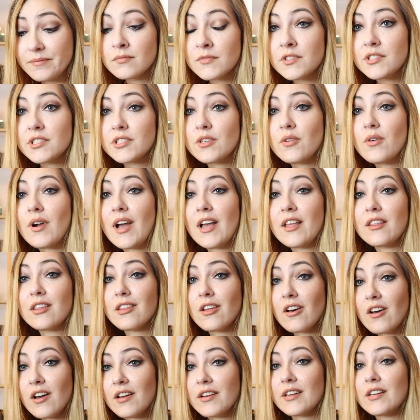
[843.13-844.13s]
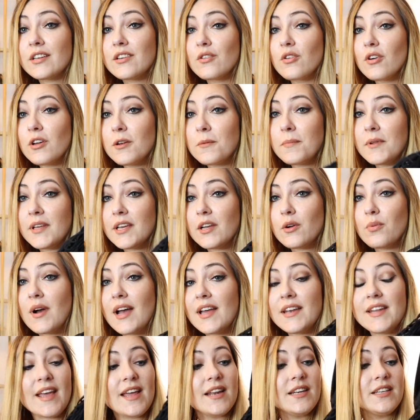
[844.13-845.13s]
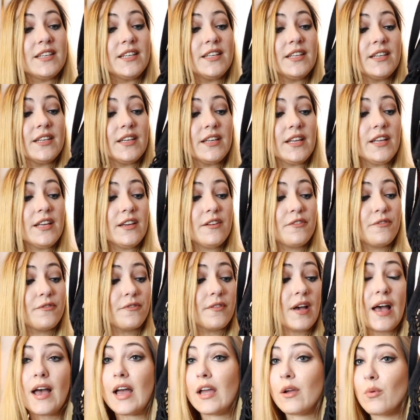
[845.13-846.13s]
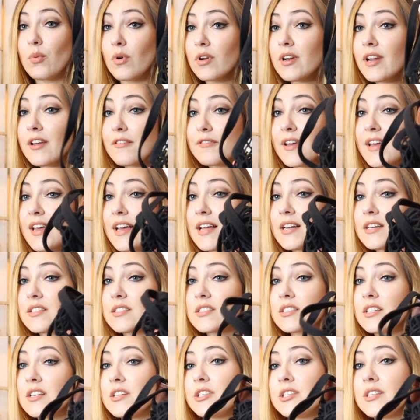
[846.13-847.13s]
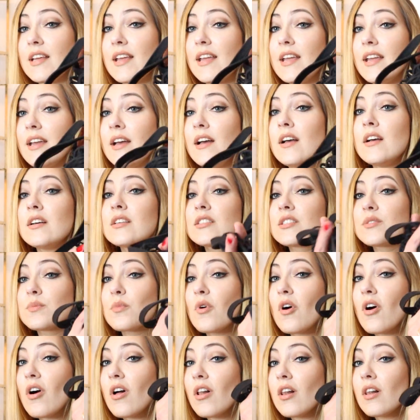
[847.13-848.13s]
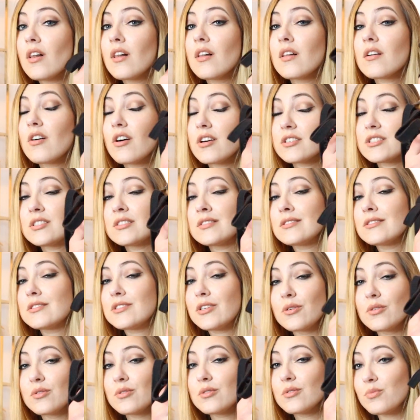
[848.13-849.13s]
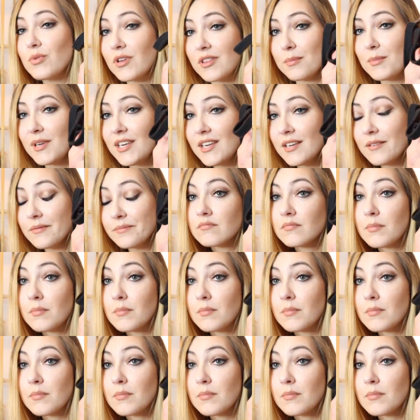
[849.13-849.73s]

So I thought it could be quite handy if I would have had such a small cotton tote with me,